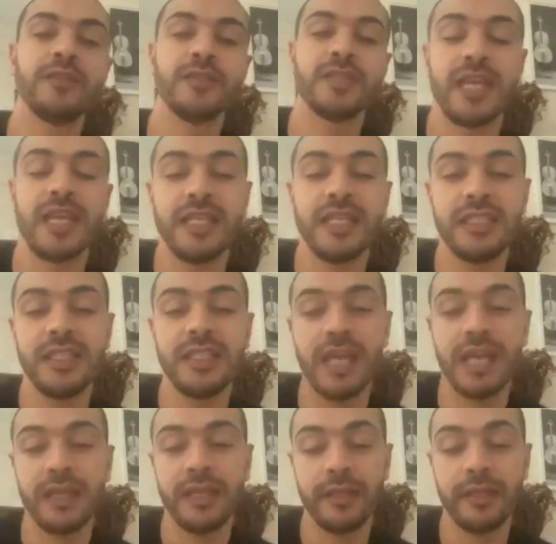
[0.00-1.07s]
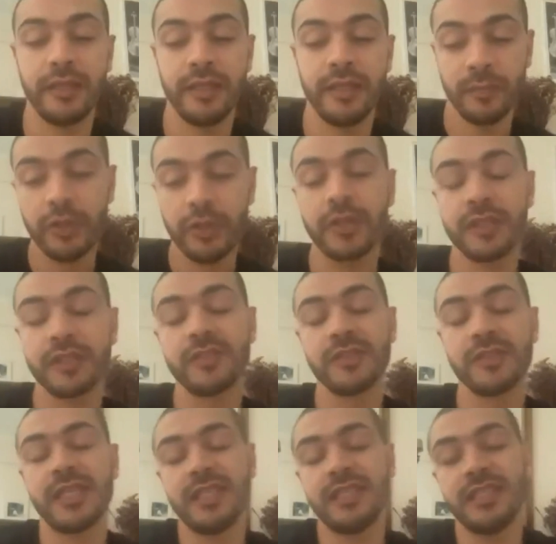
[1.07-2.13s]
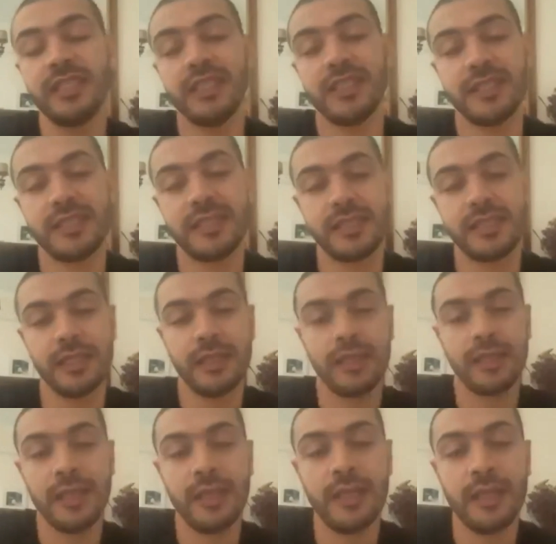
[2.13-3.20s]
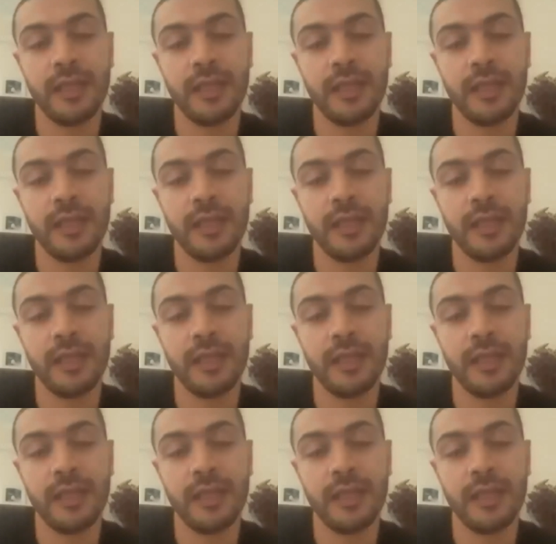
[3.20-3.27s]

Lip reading: society, and in Moroccan society it's still